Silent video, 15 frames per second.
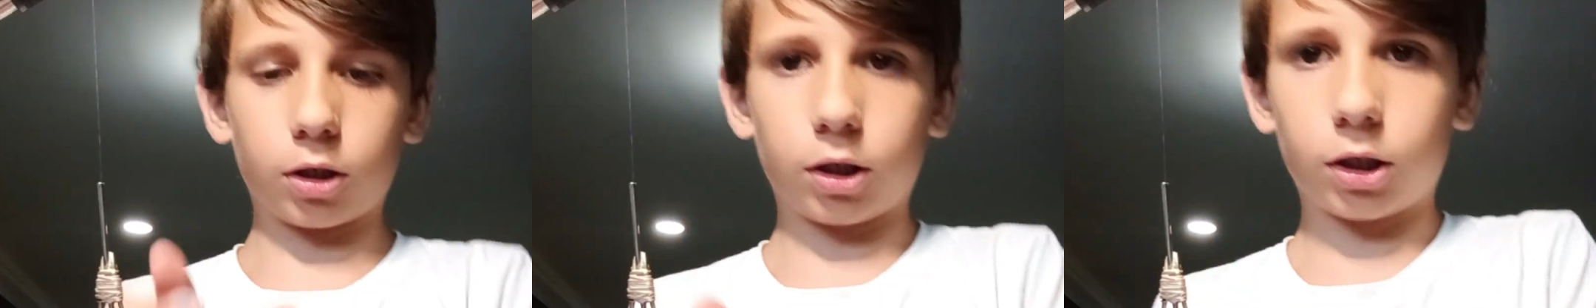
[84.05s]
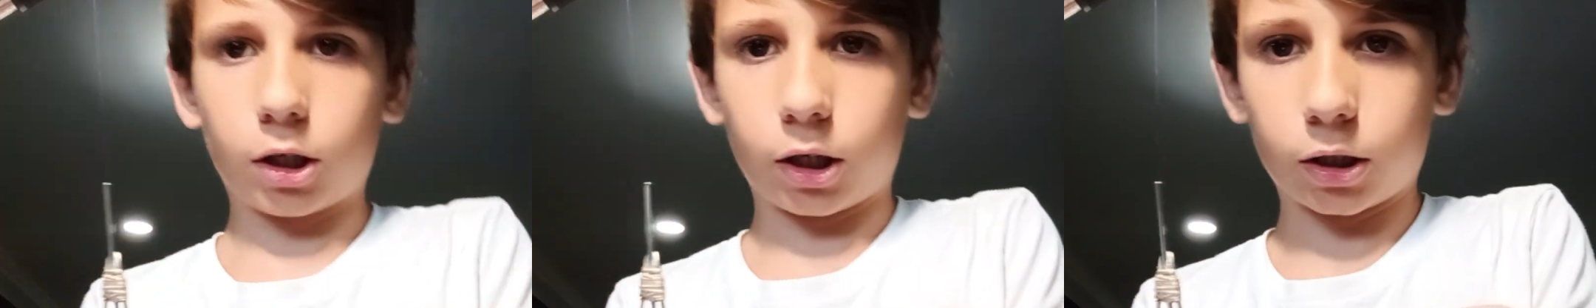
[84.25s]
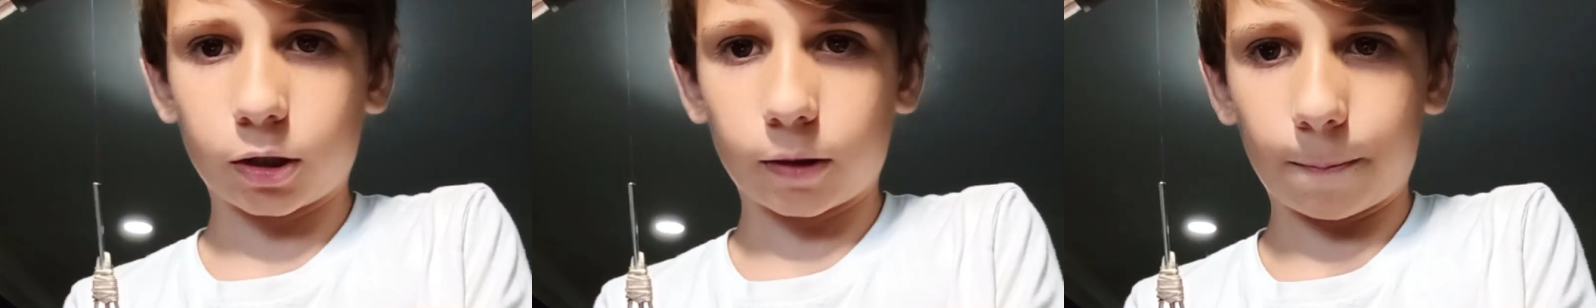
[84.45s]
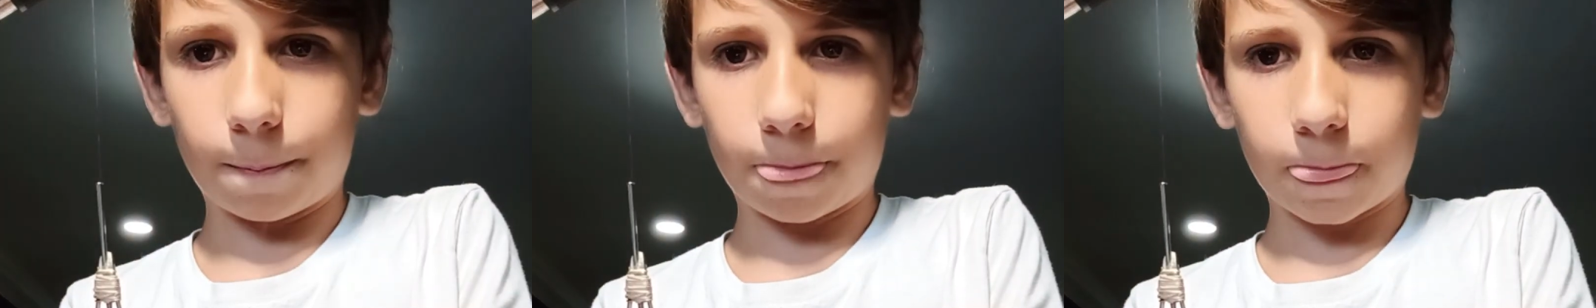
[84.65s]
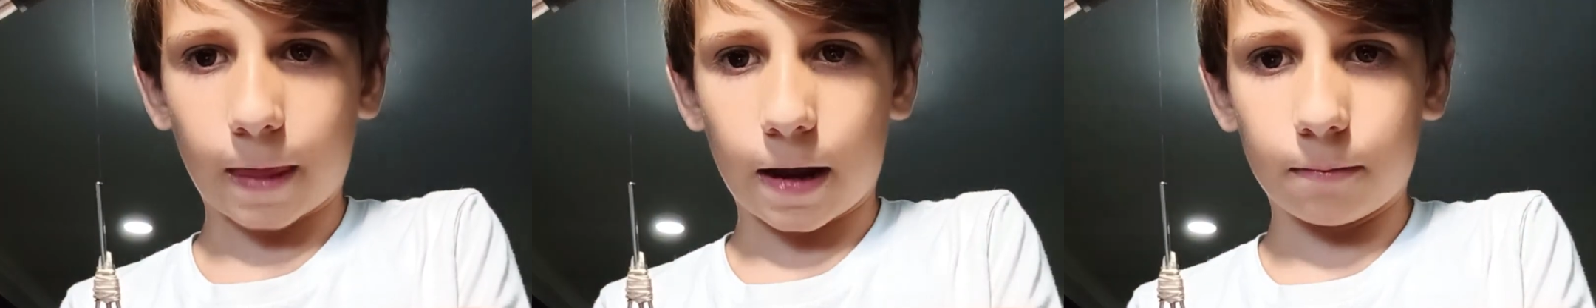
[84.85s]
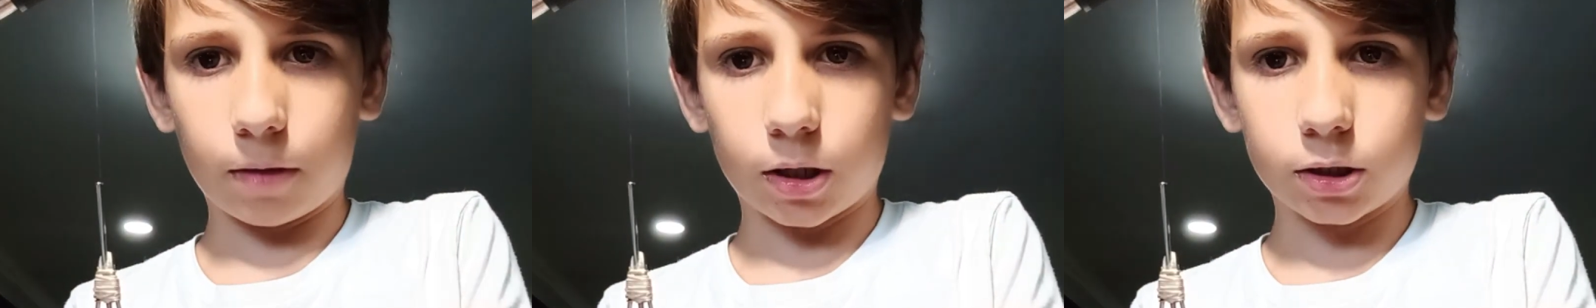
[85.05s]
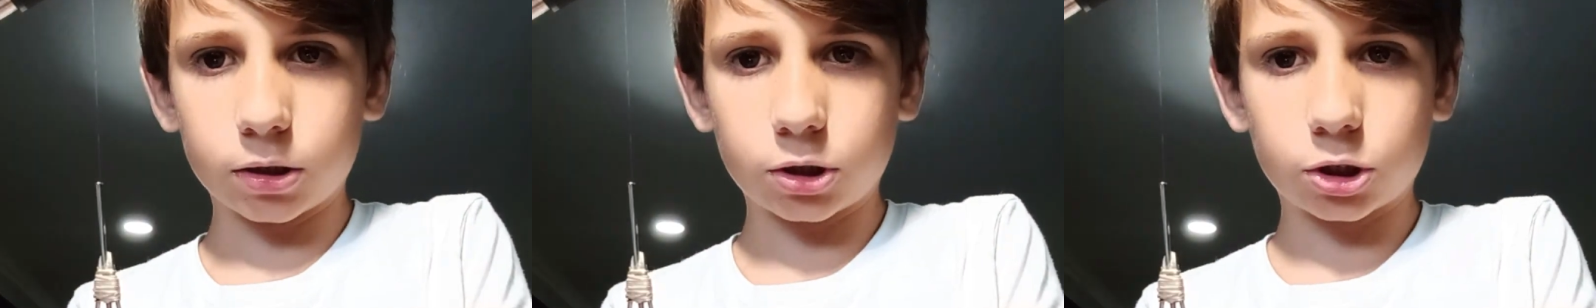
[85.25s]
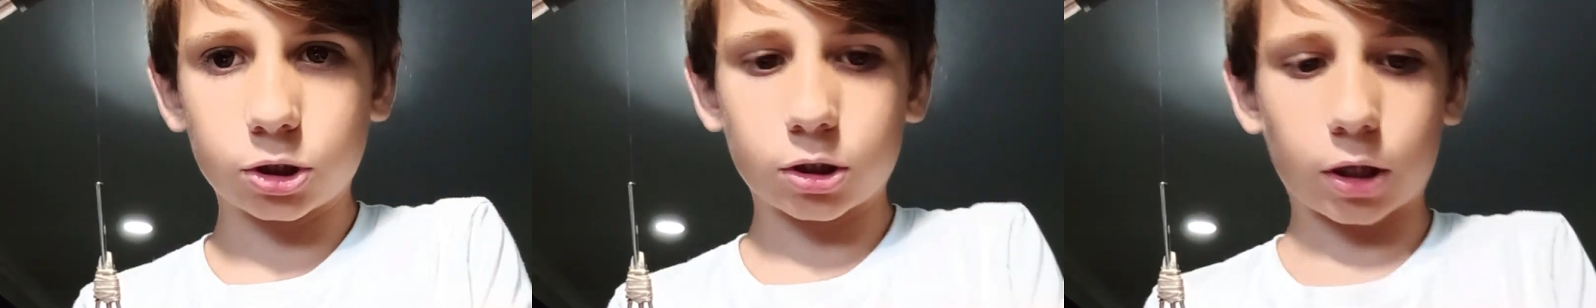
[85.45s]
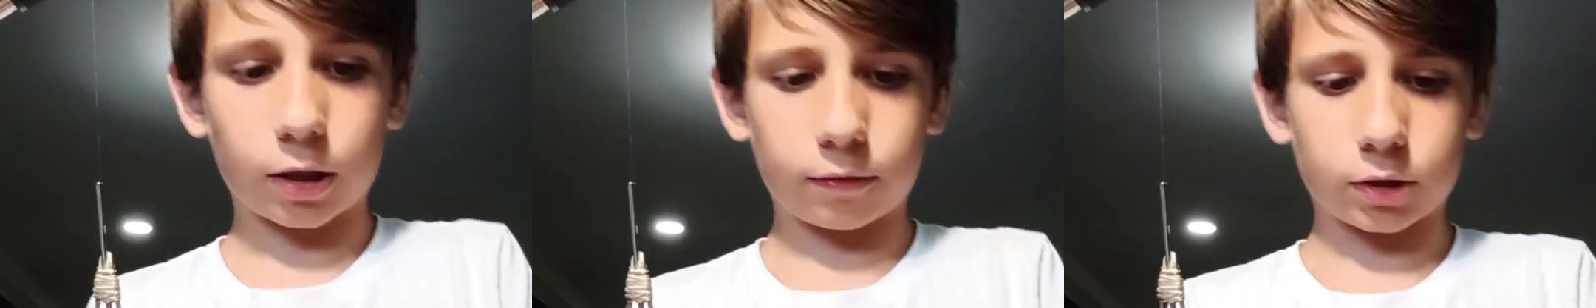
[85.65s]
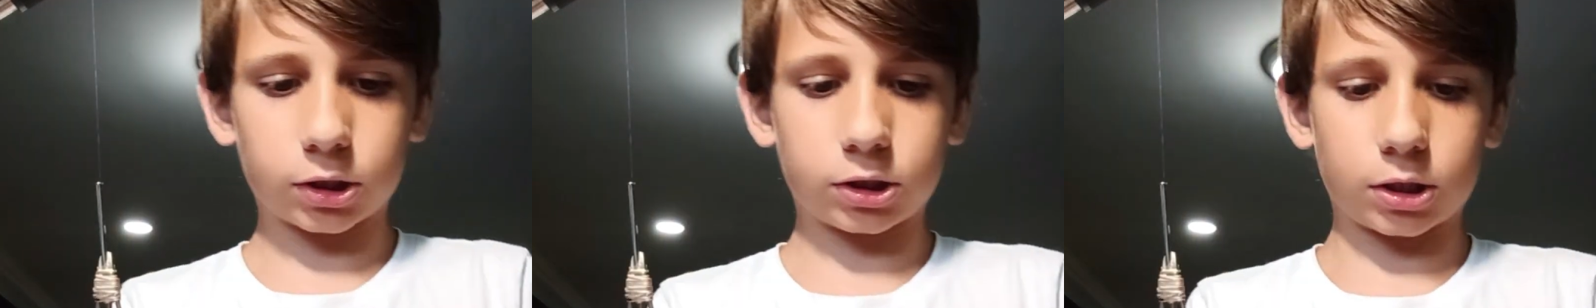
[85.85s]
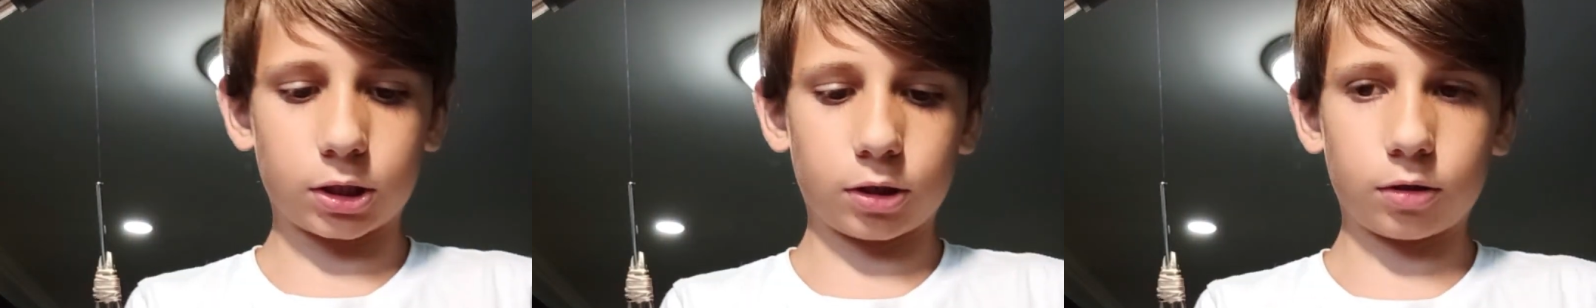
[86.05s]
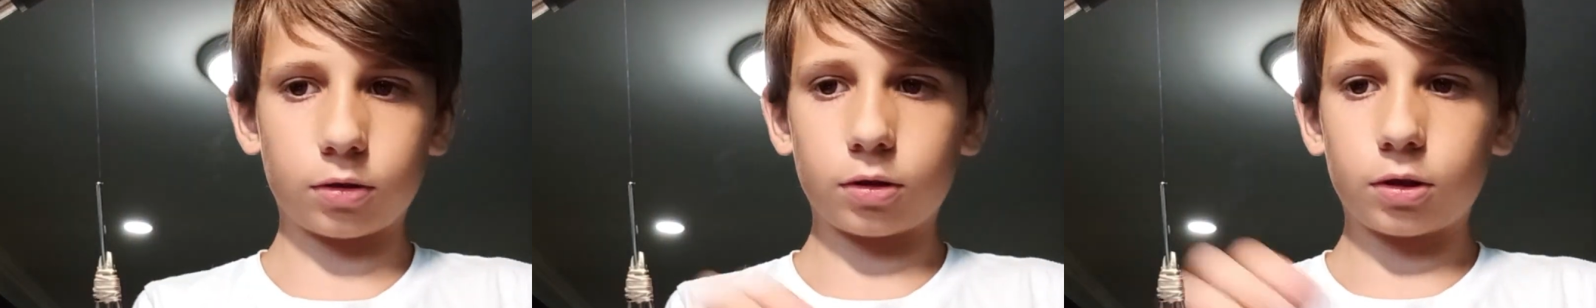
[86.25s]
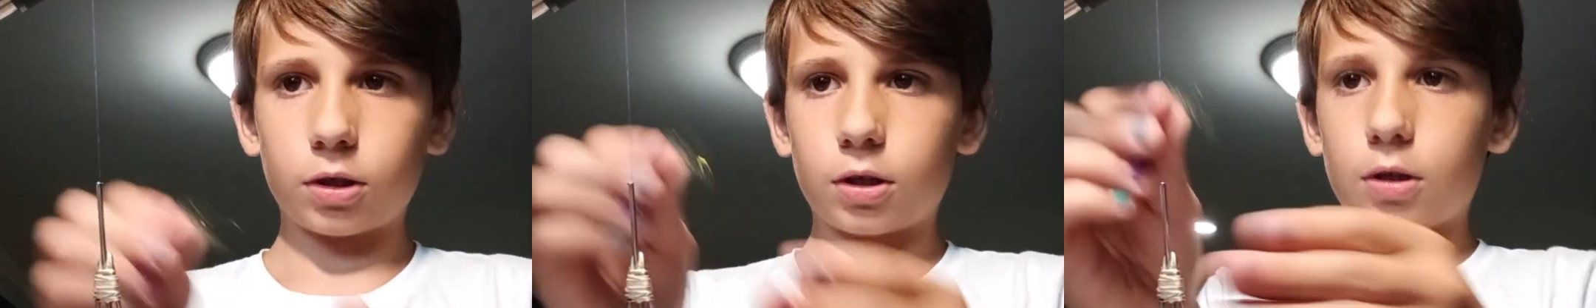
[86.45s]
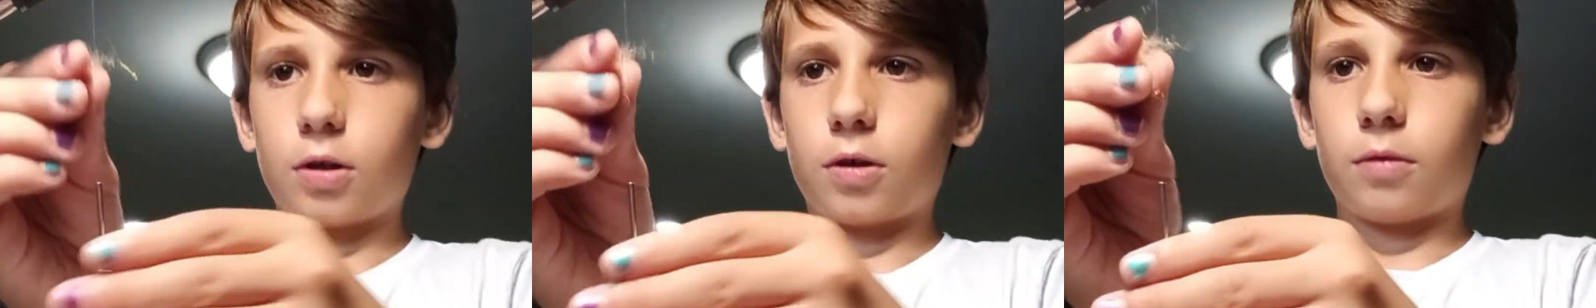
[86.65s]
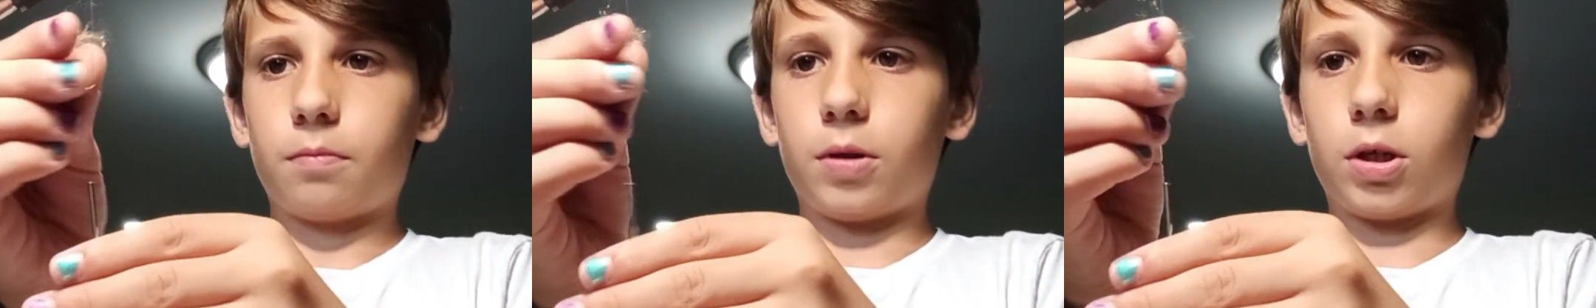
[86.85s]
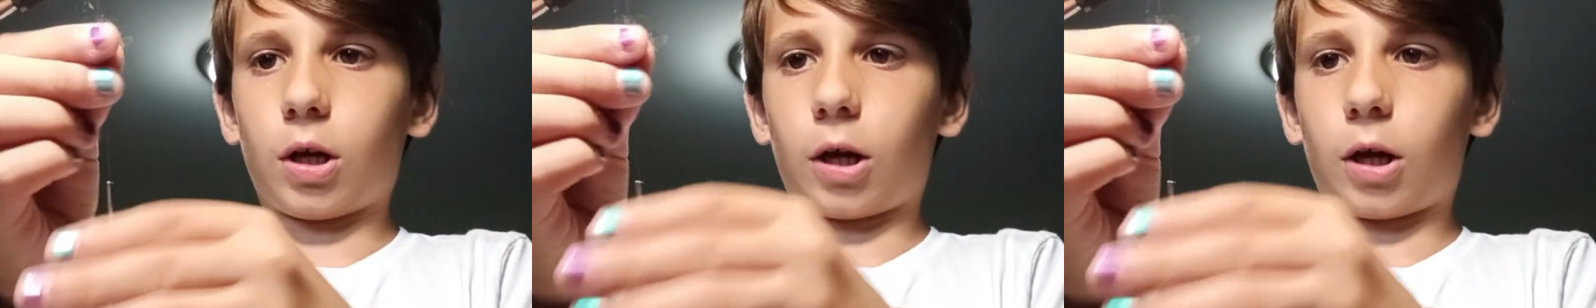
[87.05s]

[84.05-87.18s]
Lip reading: You need that much. Can't really see it. But you